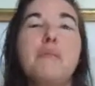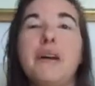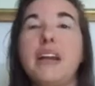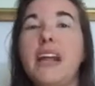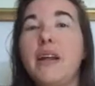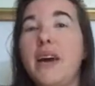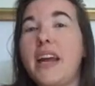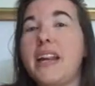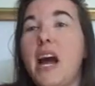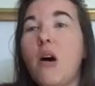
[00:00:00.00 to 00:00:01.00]
But
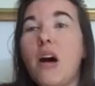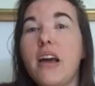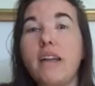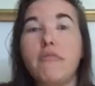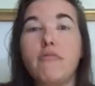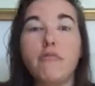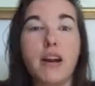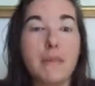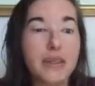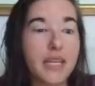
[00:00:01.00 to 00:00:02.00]
anyway, now I am
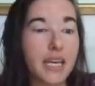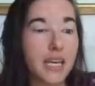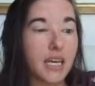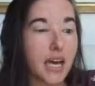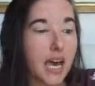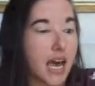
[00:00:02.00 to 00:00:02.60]
rambling